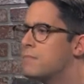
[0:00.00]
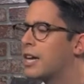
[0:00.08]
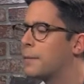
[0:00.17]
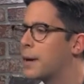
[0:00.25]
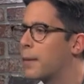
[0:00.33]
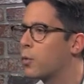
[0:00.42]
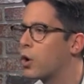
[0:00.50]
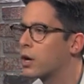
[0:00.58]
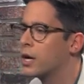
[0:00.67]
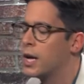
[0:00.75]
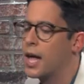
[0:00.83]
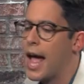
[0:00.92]
Tell me I'm
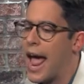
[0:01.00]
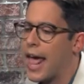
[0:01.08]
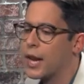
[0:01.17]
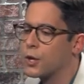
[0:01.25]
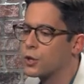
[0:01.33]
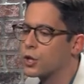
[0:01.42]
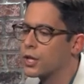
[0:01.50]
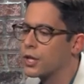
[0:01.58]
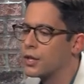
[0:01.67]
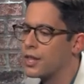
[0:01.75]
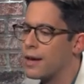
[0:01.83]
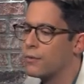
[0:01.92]
wrong. And
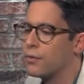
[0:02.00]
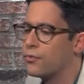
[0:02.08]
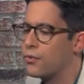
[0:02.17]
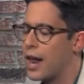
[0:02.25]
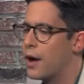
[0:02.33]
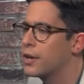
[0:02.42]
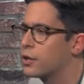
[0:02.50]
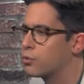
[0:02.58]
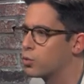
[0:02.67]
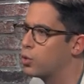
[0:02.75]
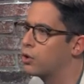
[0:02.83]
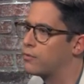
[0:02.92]
uh, that flouting the
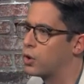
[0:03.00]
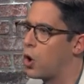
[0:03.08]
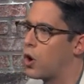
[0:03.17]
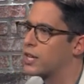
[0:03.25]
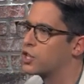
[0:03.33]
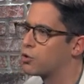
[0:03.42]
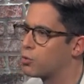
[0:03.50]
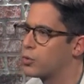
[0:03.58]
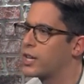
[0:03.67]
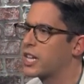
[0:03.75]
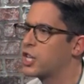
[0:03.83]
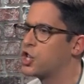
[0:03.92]
rule of law is the
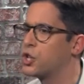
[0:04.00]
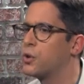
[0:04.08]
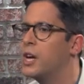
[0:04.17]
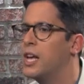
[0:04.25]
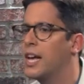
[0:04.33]
real issue.